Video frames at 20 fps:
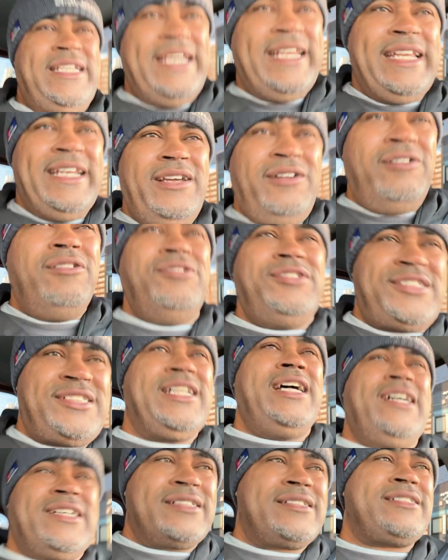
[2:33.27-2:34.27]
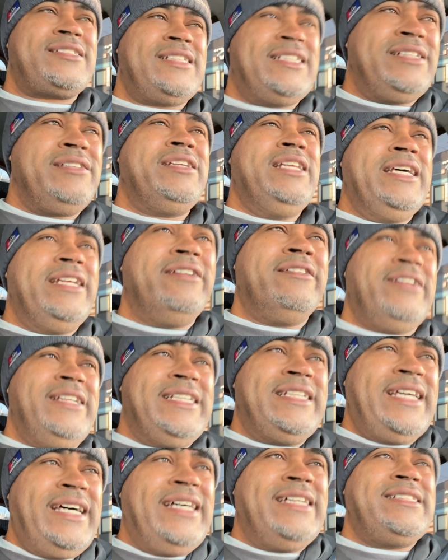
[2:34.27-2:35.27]
getting old sucks. It
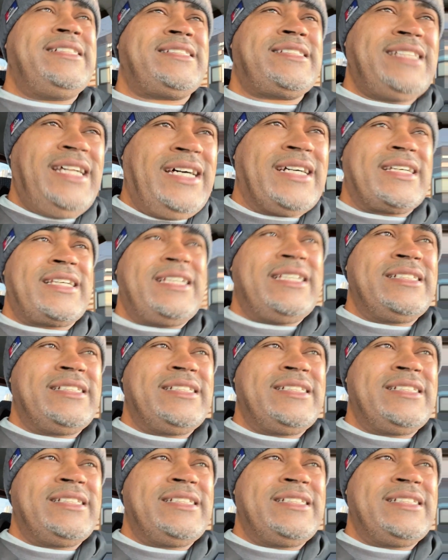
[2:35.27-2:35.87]
literally does suck.